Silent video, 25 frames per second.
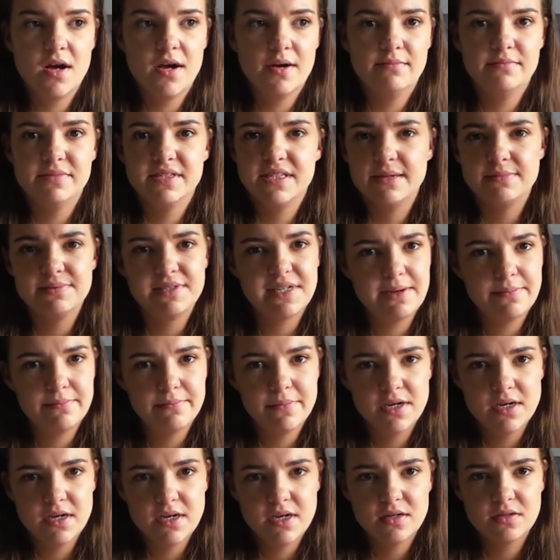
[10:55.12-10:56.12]

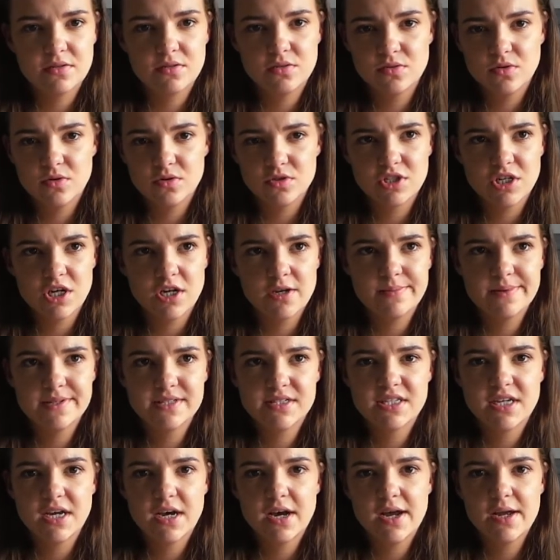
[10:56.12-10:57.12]
September, October's
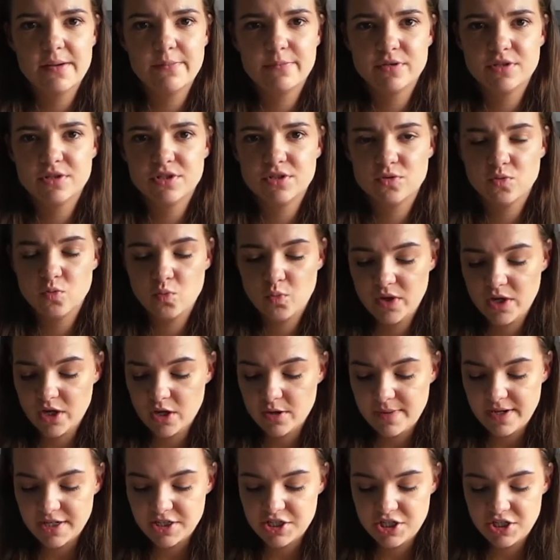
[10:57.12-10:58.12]
time when we go
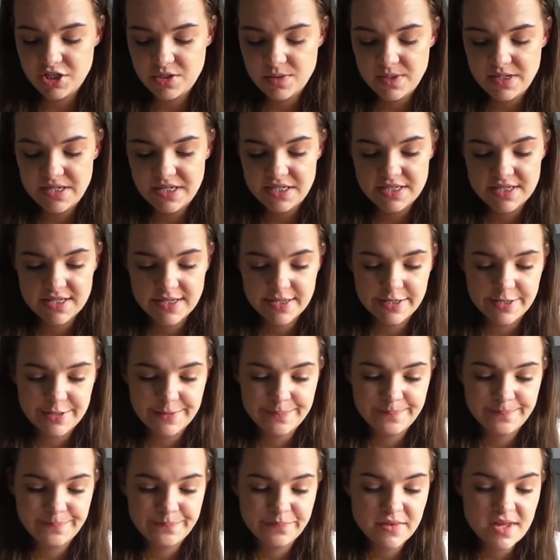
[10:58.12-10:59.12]
back to uni. So
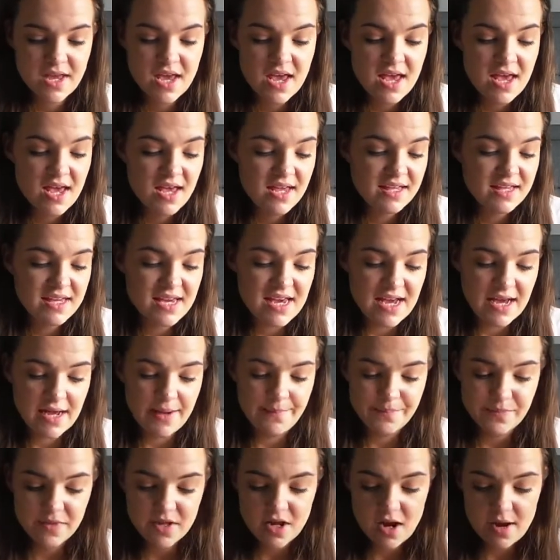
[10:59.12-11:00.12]
yeah,
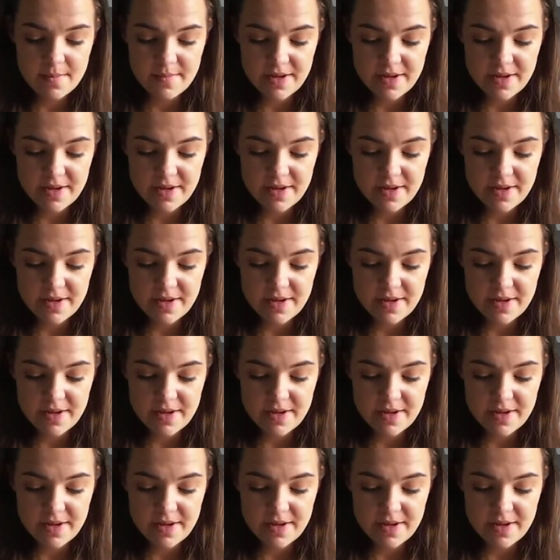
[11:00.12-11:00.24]
I'm